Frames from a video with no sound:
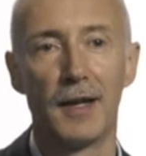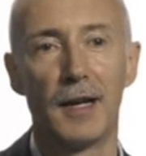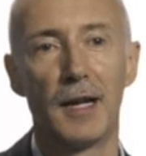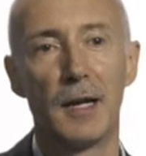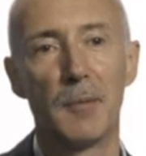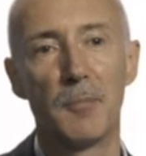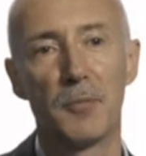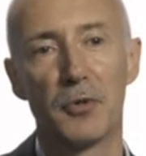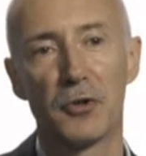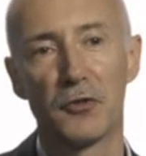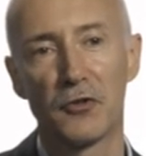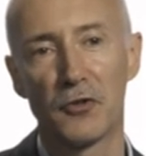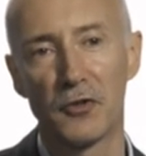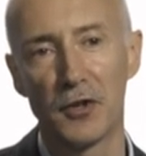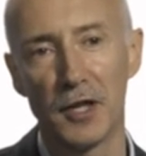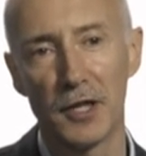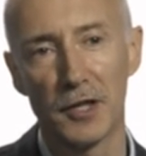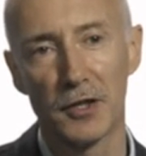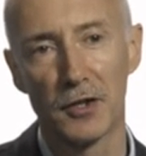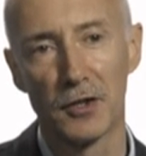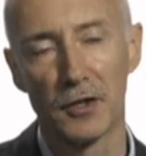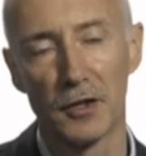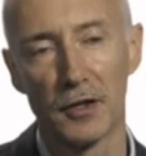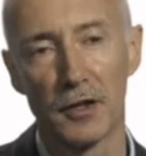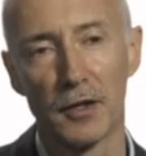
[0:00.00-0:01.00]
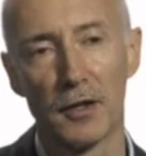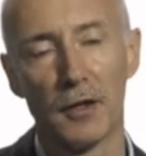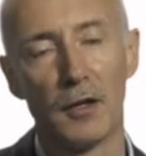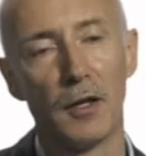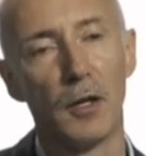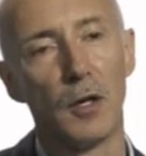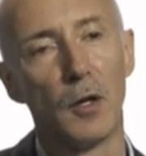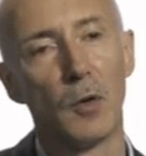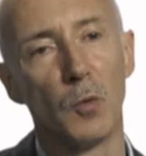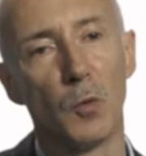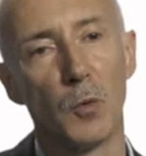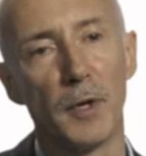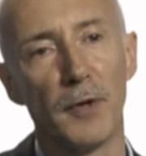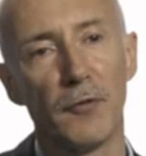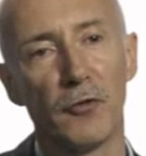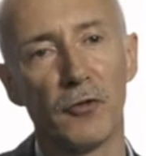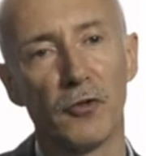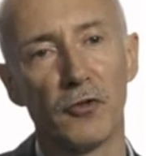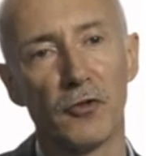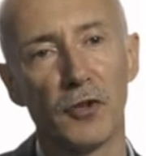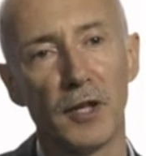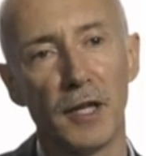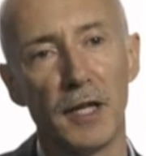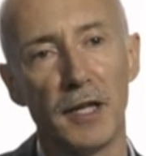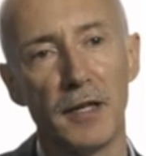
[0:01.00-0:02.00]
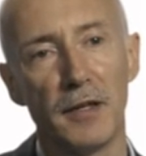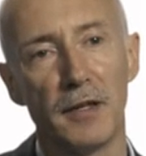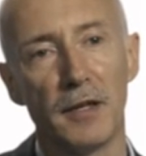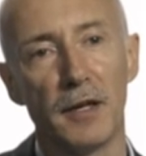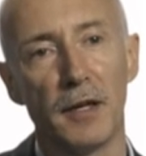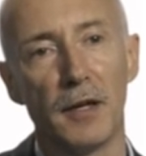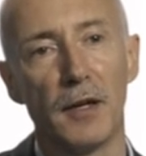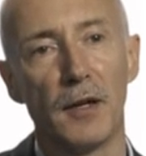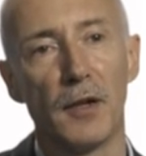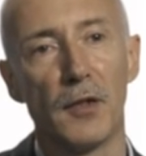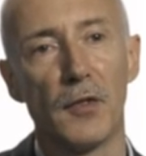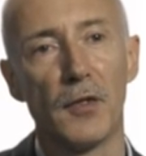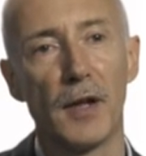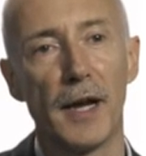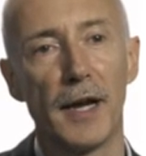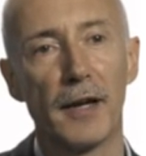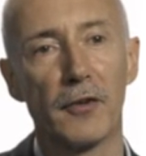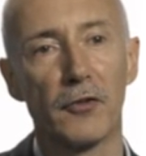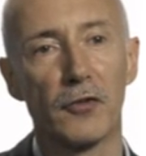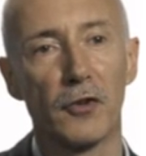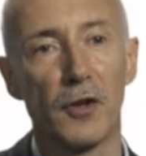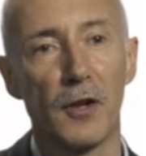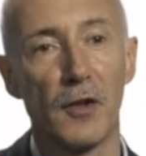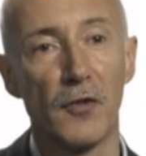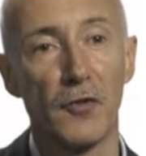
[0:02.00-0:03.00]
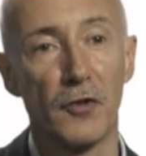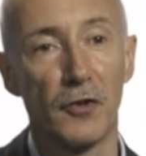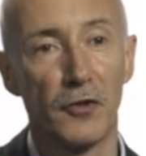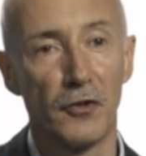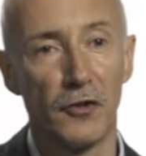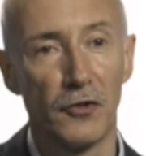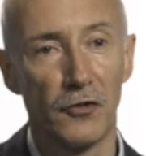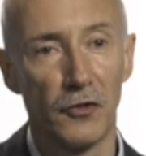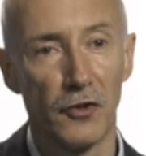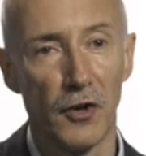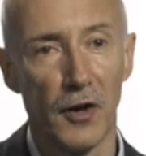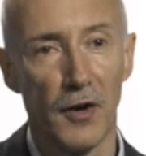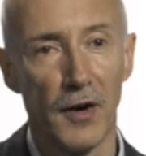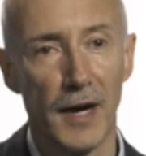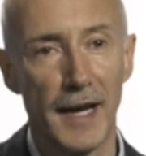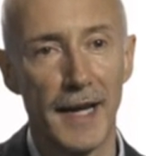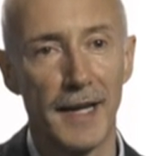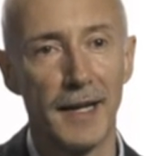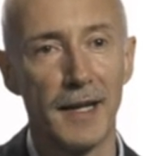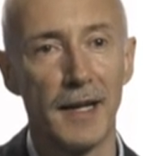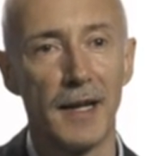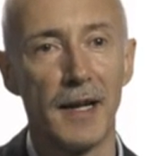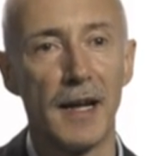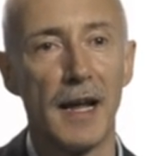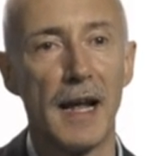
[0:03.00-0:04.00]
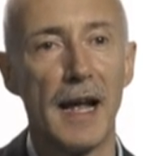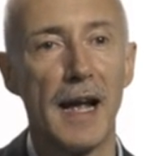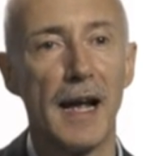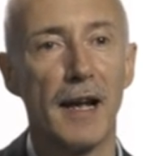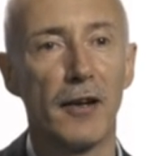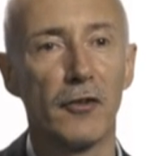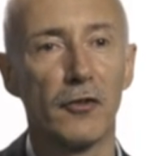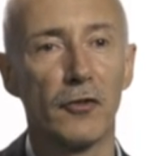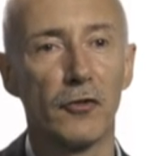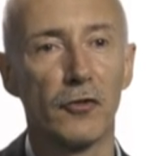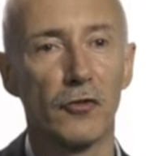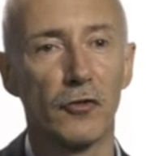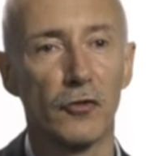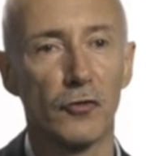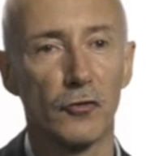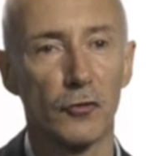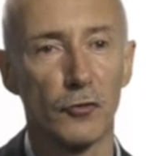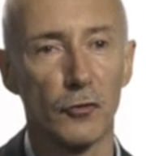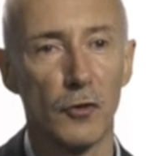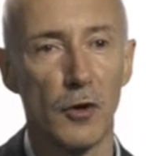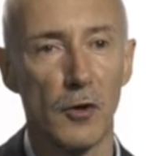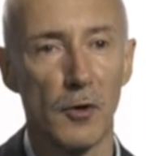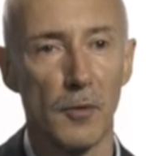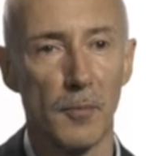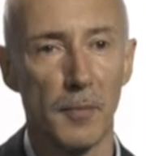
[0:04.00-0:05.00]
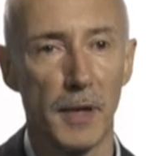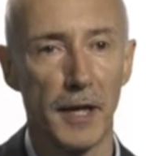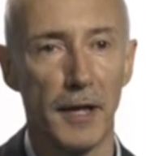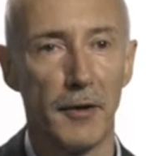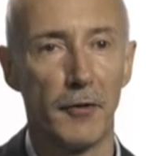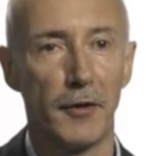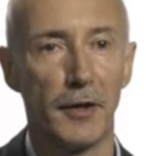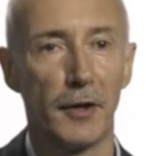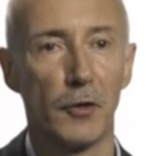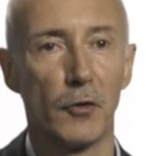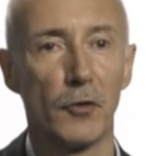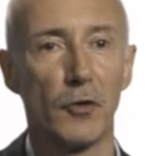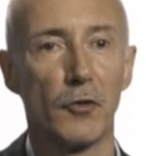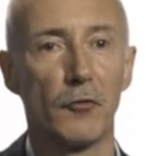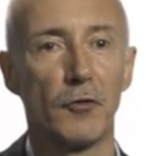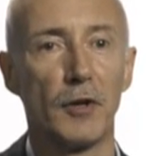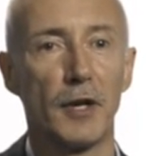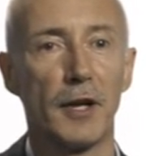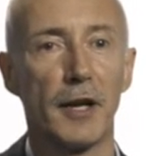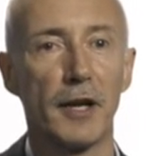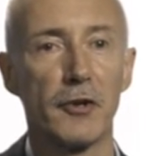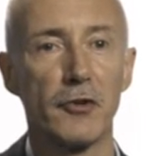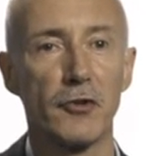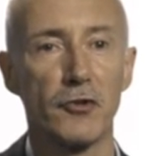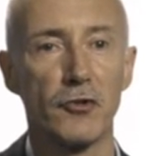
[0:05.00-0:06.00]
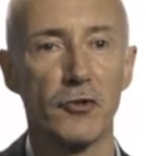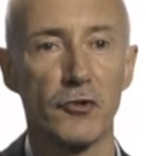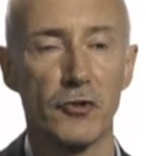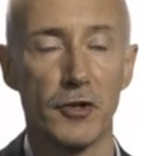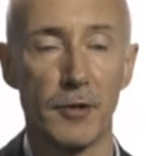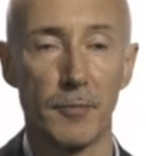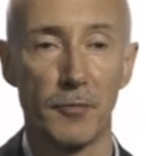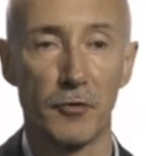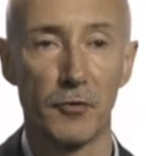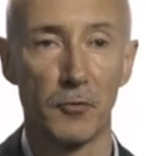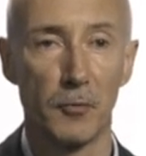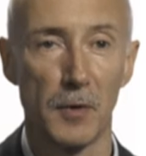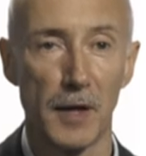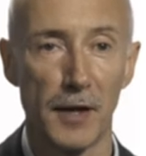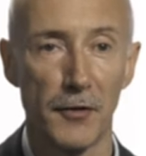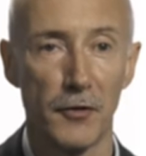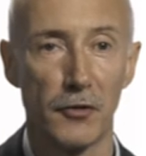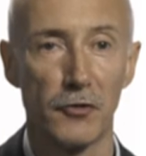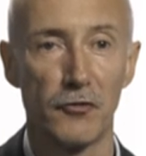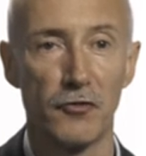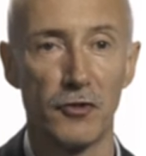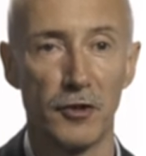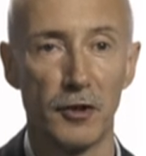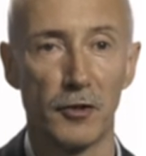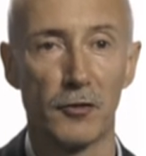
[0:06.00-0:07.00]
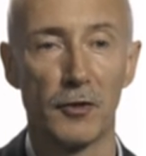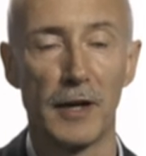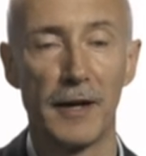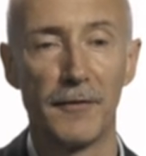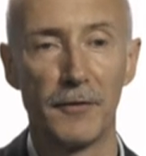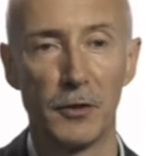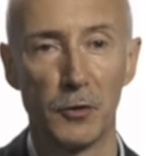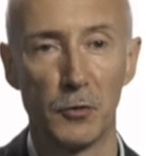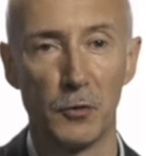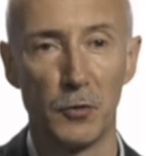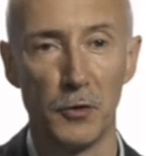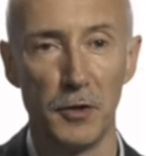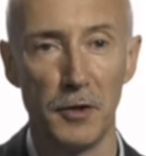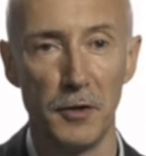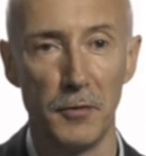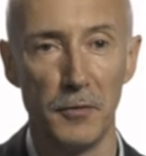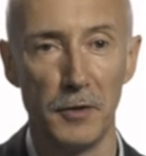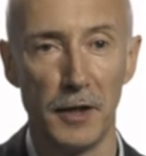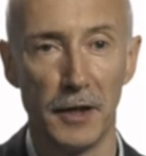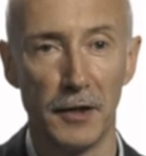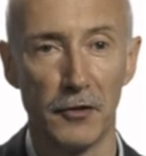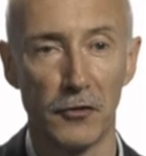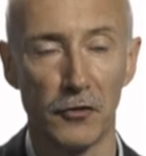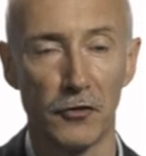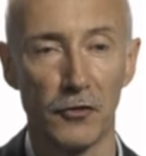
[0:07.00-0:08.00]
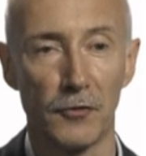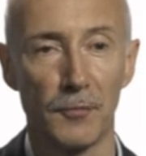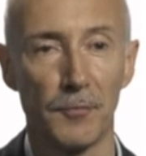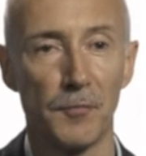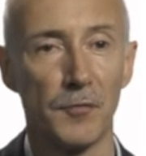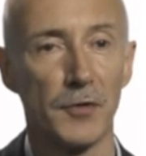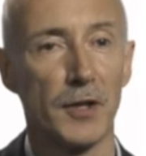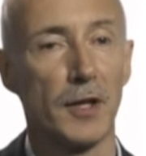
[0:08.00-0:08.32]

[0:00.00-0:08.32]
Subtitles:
In particular, we've seen that the design has a strong bearing on the relationship to other geographical units.